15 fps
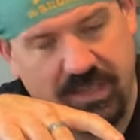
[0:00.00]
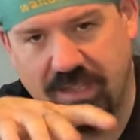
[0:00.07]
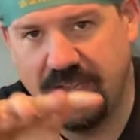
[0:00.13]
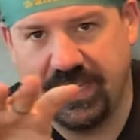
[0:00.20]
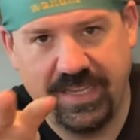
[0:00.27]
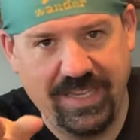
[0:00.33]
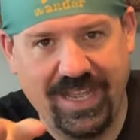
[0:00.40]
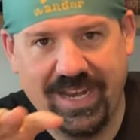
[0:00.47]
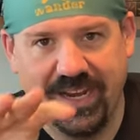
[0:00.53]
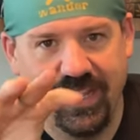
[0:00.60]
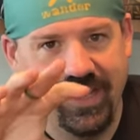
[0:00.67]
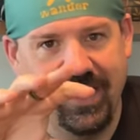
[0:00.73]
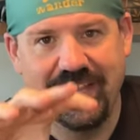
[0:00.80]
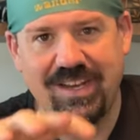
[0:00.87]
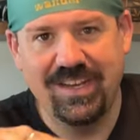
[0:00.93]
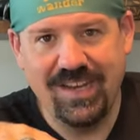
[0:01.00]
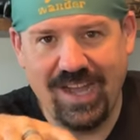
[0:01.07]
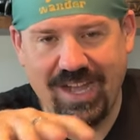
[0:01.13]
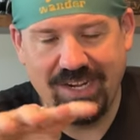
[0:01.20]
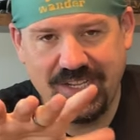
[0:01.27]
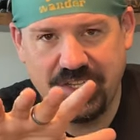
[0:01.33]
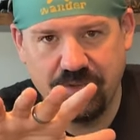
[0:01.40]
Again,
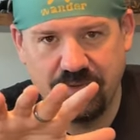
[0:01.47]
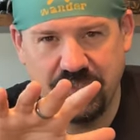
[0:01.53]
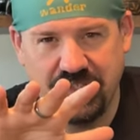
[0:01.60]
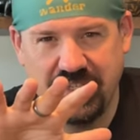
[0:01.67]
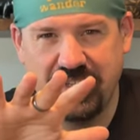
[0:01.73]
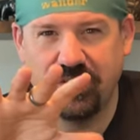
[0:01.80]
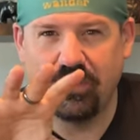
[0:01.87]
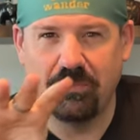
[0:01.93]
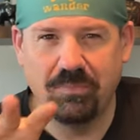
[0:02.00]
not a huge deal,